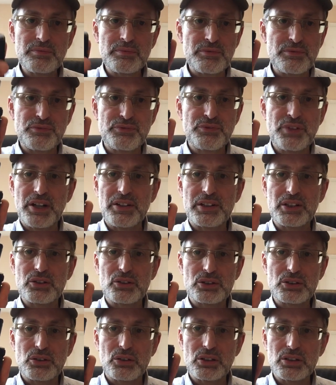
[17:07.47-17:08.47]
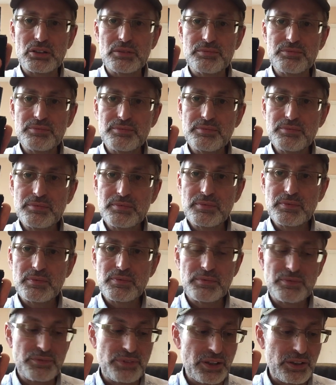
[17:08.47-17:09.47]
very good coil,
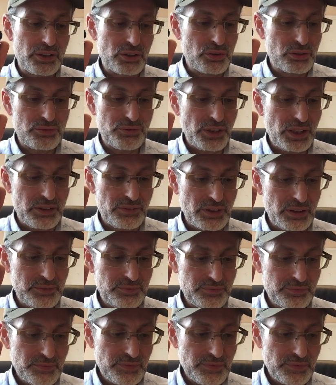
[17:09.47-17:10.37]
very good flavor.